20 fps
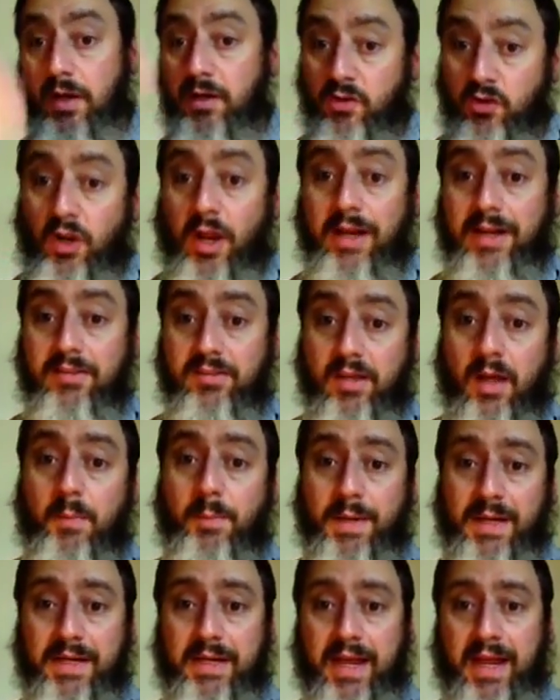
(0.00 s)
Chinese
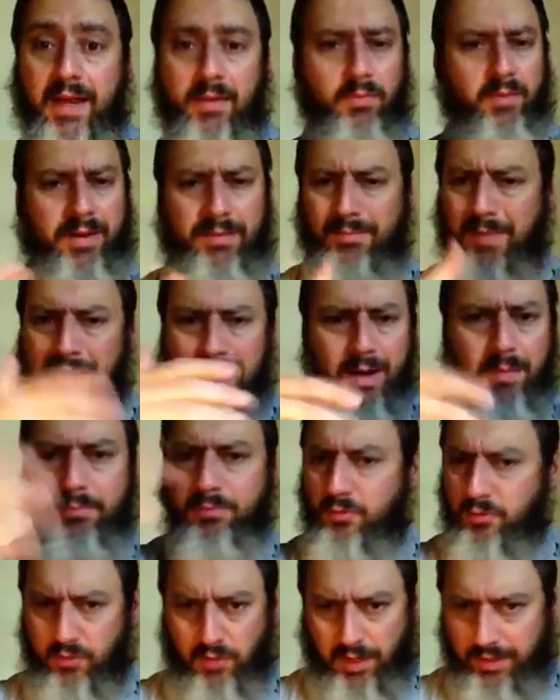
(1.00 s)
company names, like
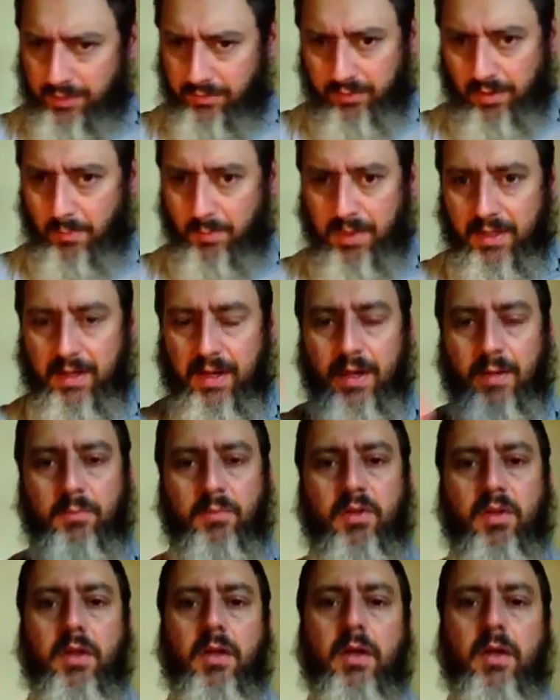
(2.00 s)
made-up Chinese company names.